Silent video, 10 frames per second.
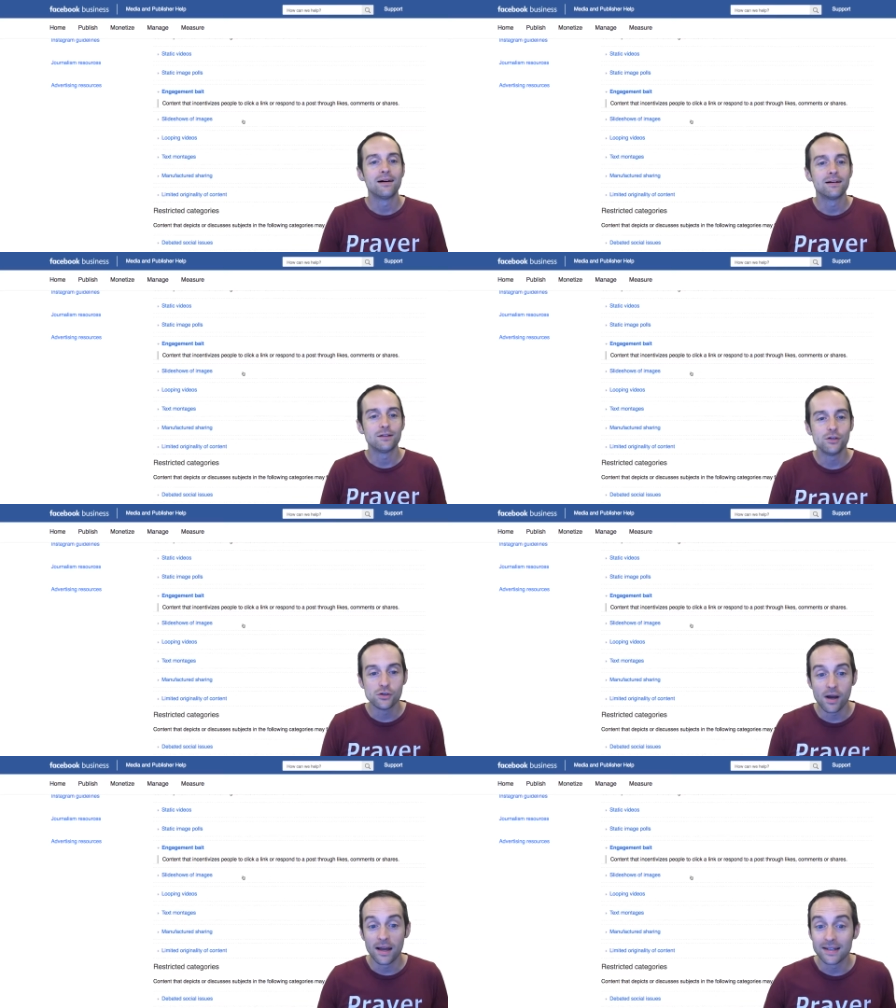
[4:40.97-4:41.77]
you
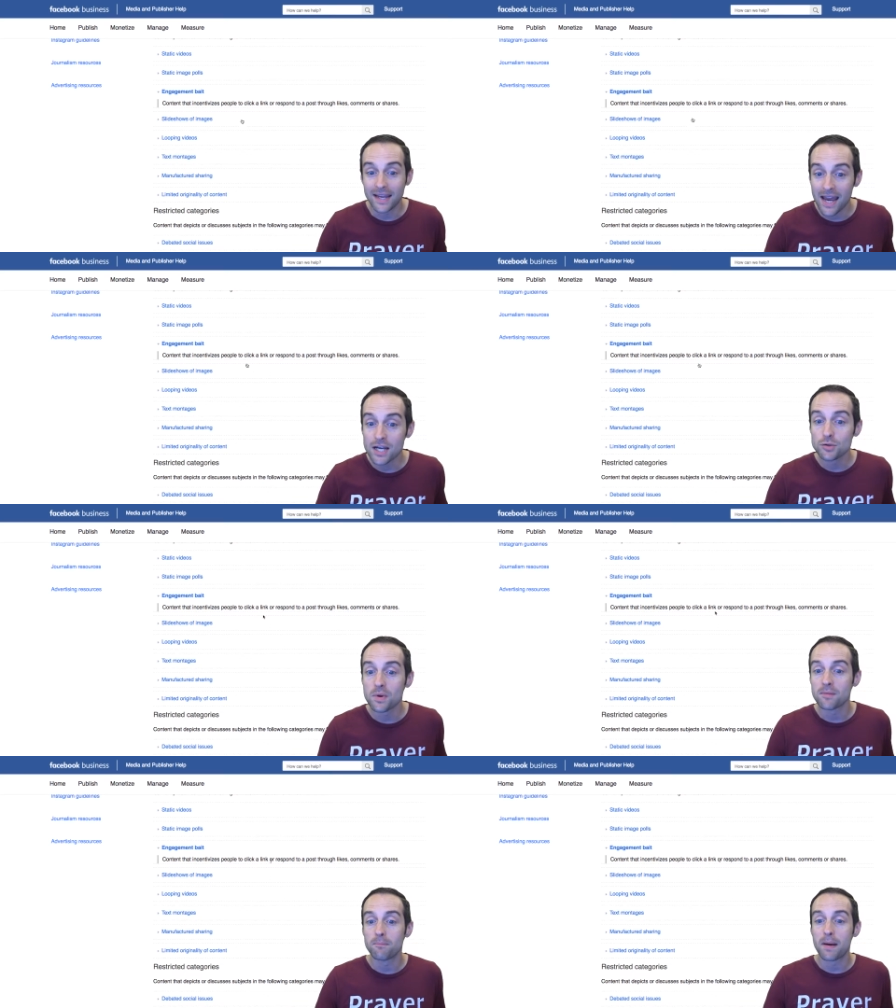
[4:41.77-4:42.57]

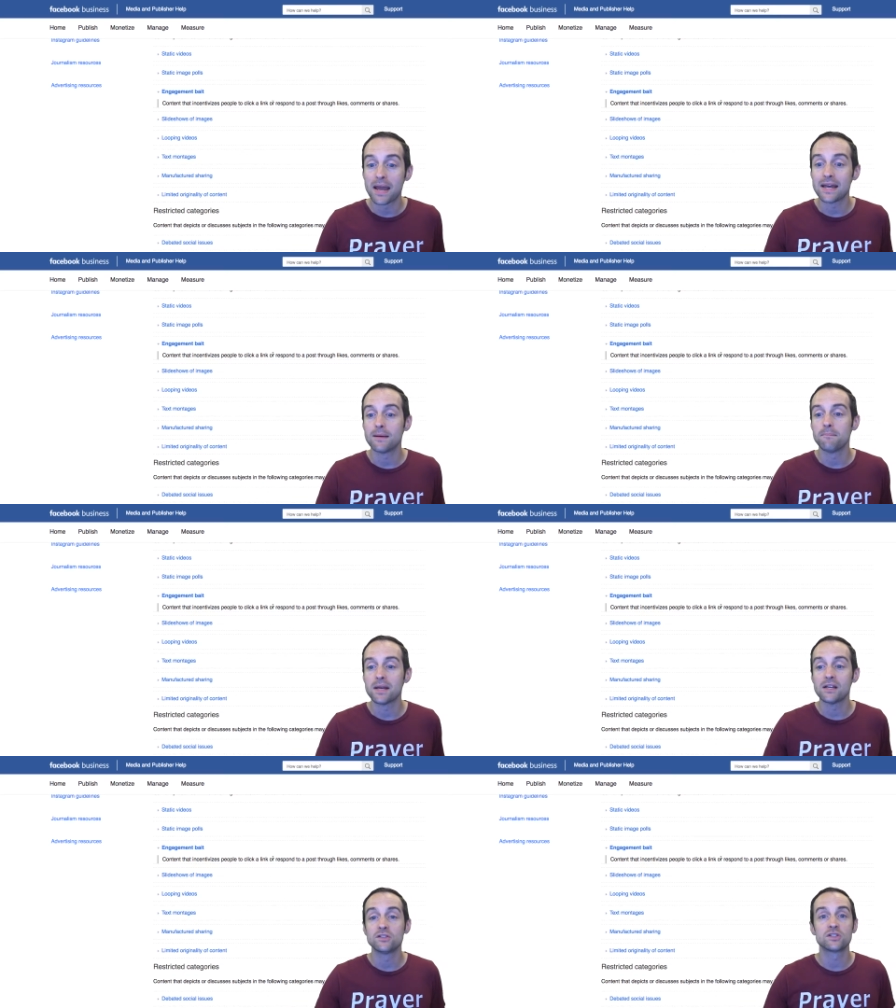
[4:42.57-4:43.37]
engagement bait
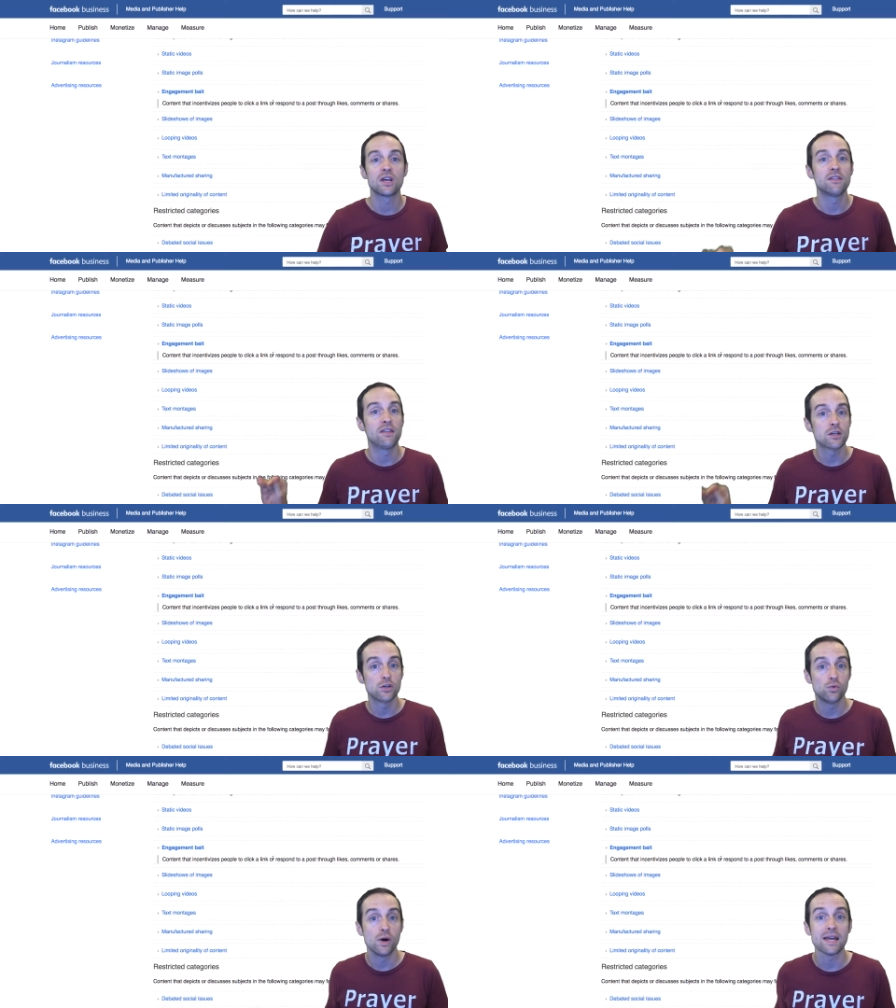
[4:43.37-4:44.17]
means that
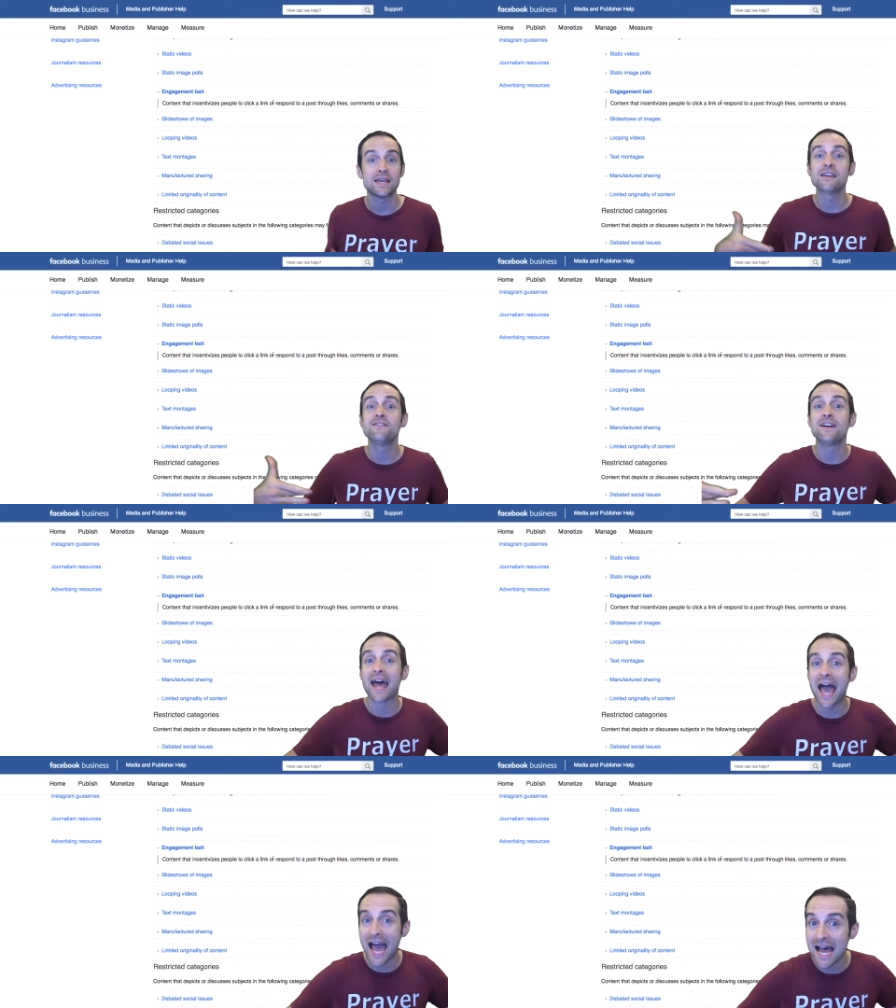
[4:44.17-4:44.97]
you even
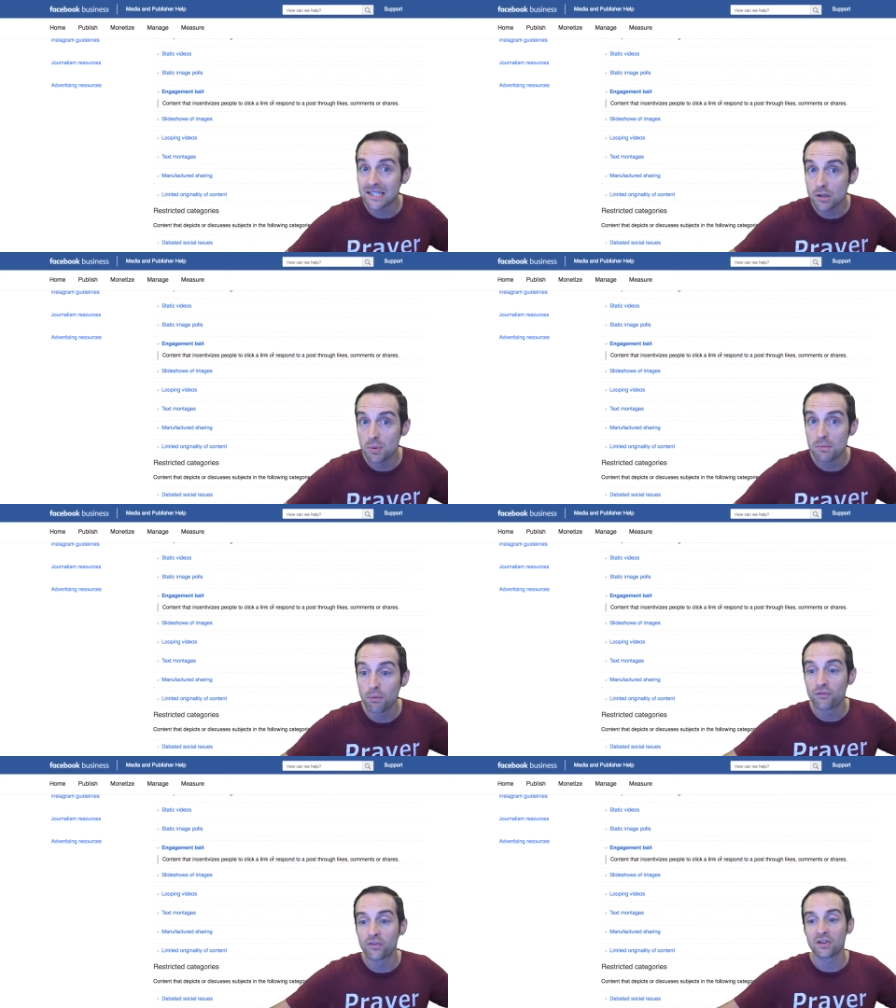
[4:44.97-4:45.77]
ask people
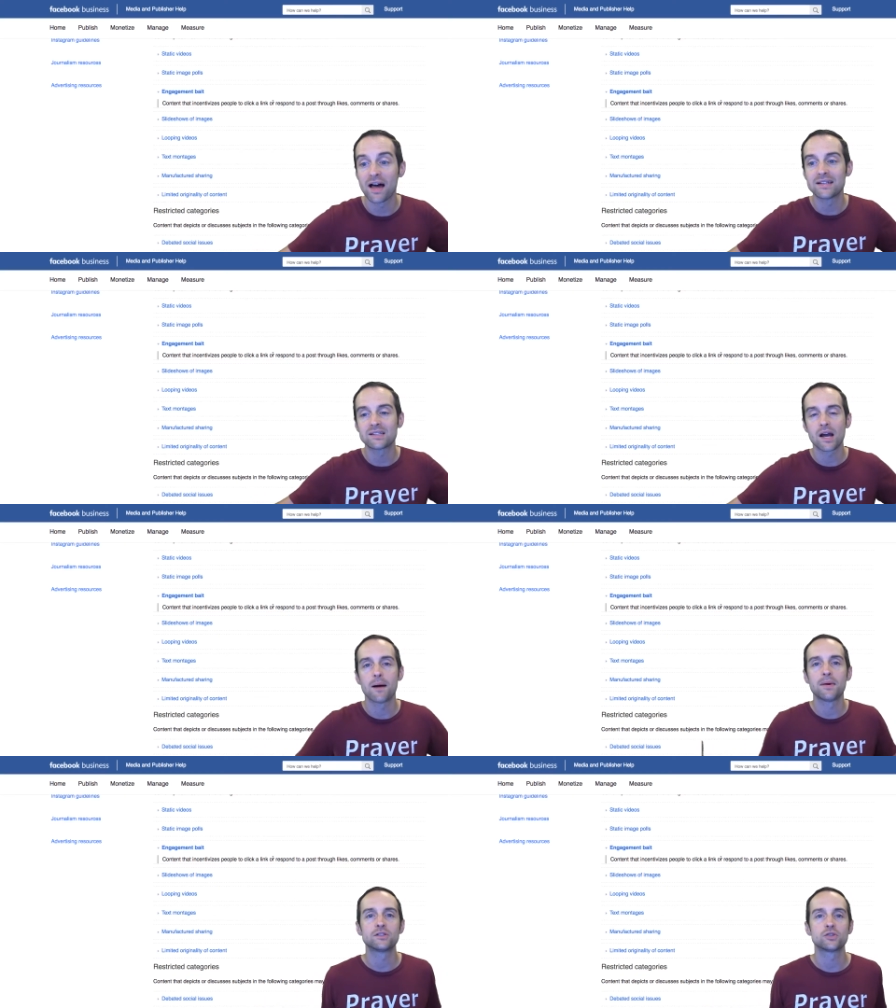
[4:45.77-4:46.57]
for likes
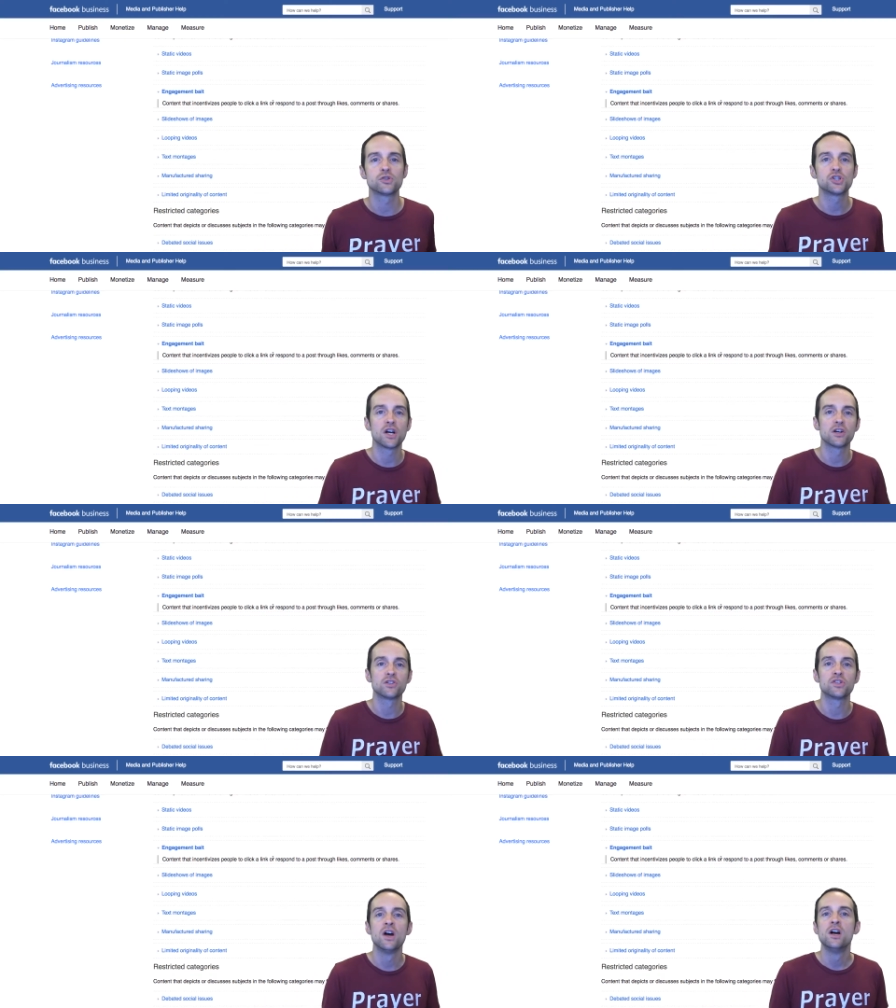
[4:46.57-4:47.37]
comments or shares